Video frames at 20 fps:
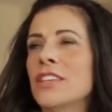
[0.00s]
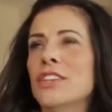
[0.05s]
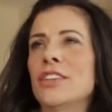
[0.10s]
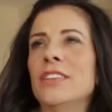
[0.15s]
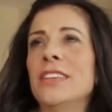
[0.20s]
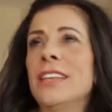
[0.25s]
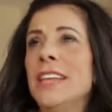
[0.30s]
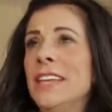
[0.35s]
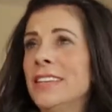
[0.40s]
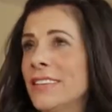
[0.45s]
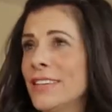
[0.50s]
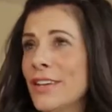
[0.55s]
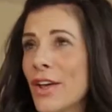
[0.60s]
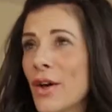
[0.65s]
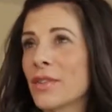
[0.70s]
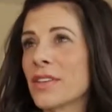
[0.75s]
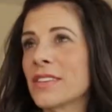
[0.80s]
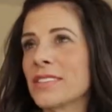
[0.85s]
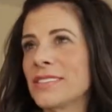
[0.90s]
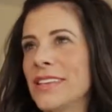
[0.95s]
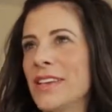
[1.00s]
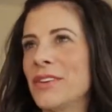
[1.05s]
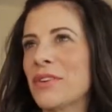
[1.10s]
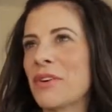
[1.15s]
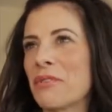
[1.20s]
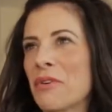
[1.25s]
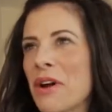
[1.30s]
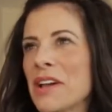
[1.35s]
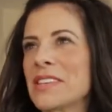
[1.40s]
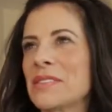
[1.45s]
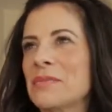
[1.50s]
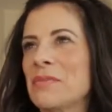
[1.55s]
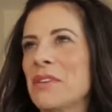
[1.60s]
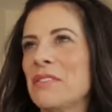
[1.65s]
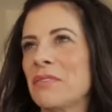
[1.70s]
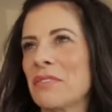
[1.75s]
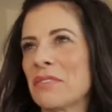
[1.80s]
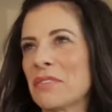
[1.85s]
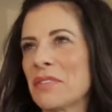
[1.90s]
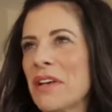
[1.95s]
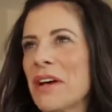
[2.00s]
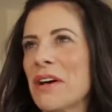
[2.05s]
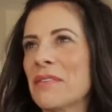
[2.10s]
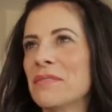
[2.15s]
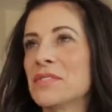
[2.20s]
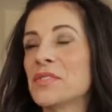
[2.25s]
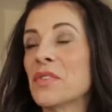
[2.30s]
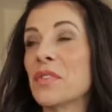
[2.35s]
then you need to know the secret recipe for love.